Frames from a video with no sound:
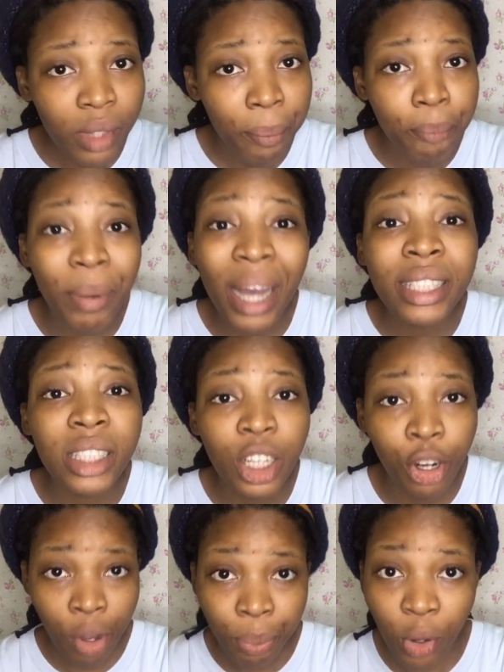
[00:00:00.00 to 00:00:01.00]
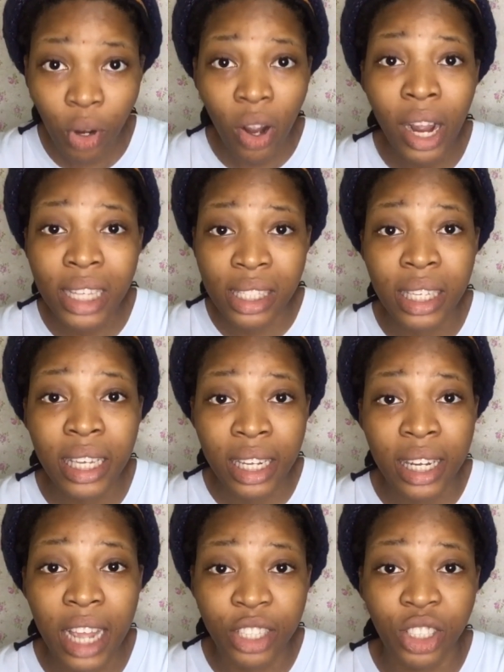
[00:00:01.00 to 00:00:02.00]
banned cryptocurrency
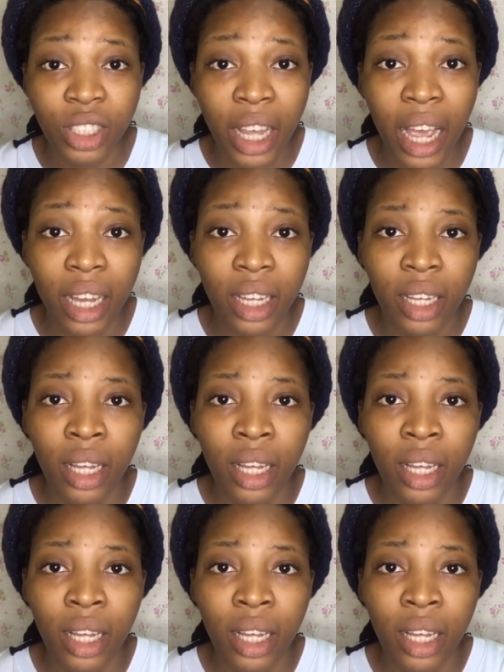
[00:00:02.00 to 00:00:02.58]
in Nigeria.